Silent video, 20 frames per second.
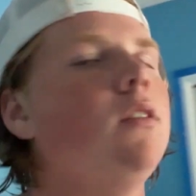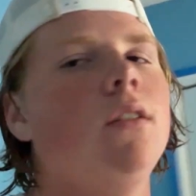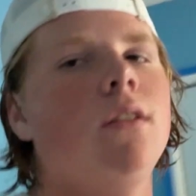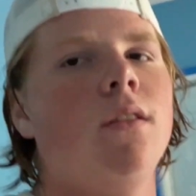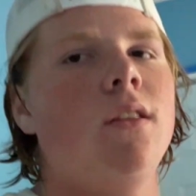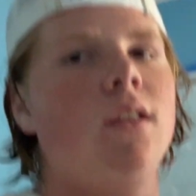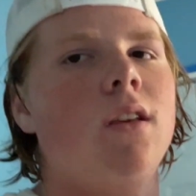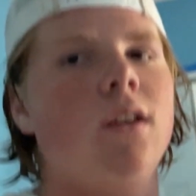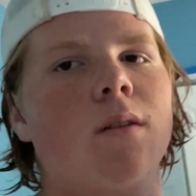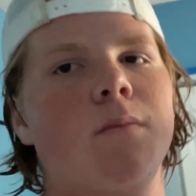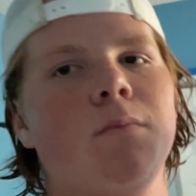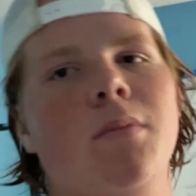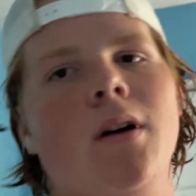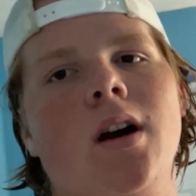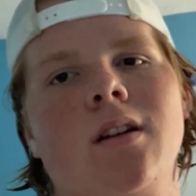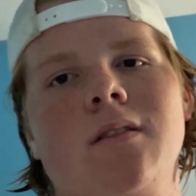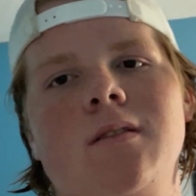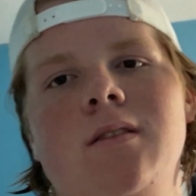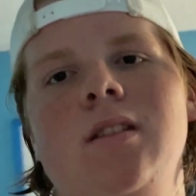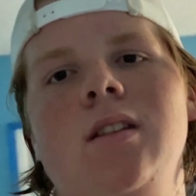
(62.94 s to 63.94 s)
the
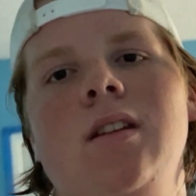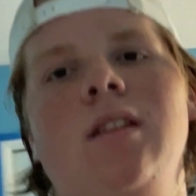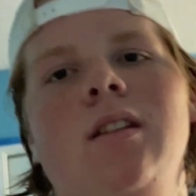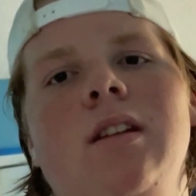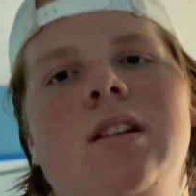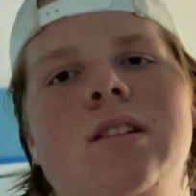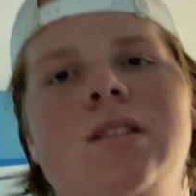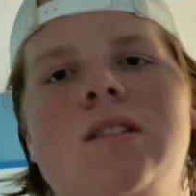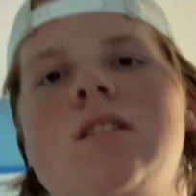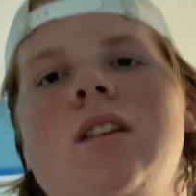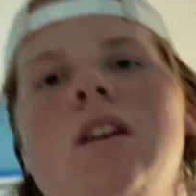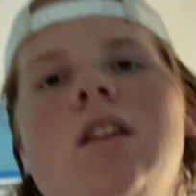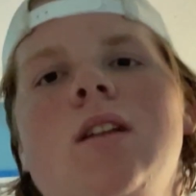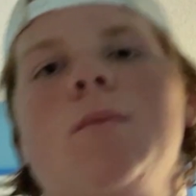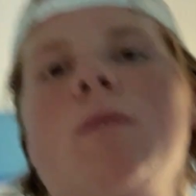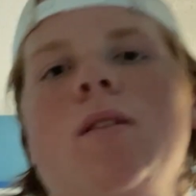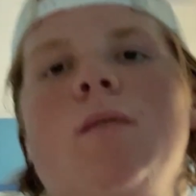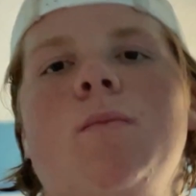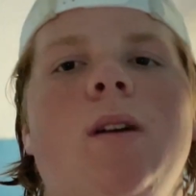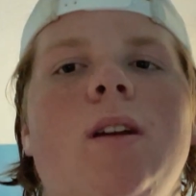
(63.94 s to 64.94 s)
unboxing and
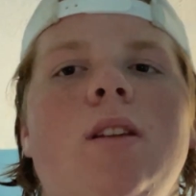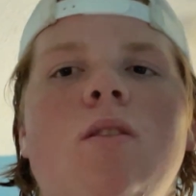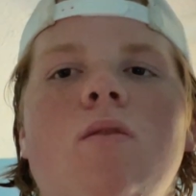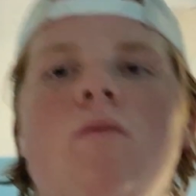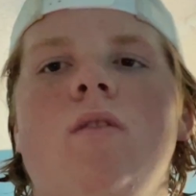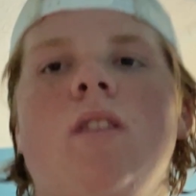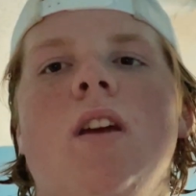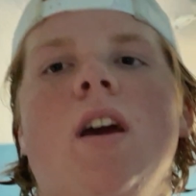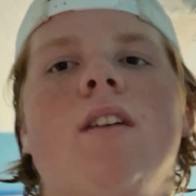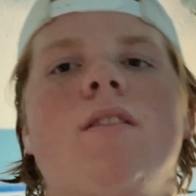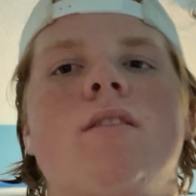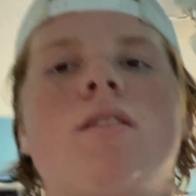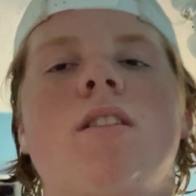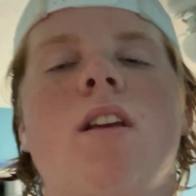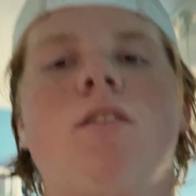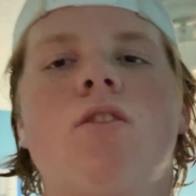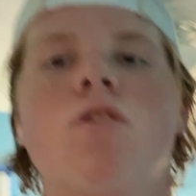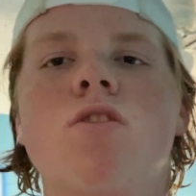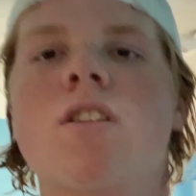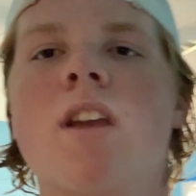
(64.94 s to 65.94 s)
setup of my new desk
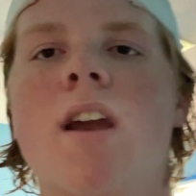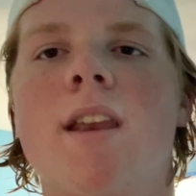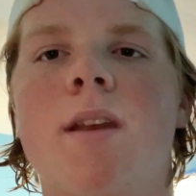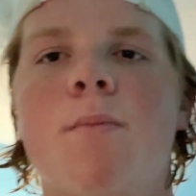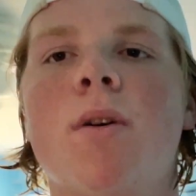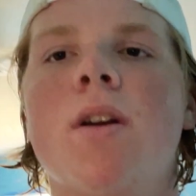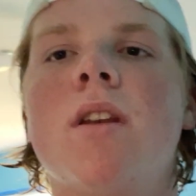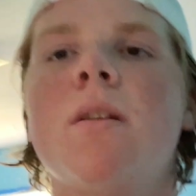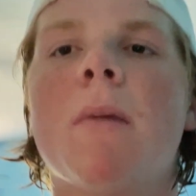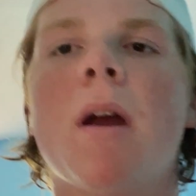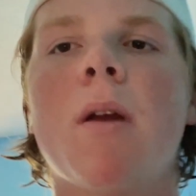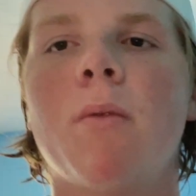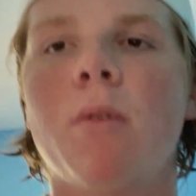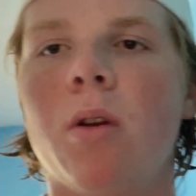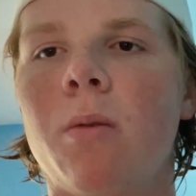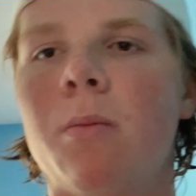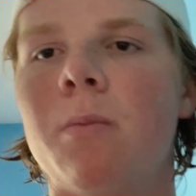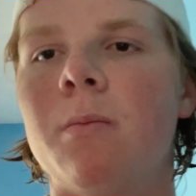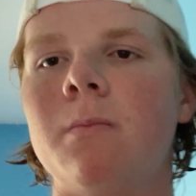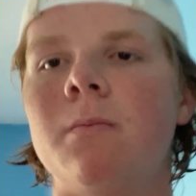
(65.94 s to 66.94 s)
and just kind of putting my
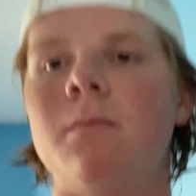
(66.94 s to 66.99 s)
room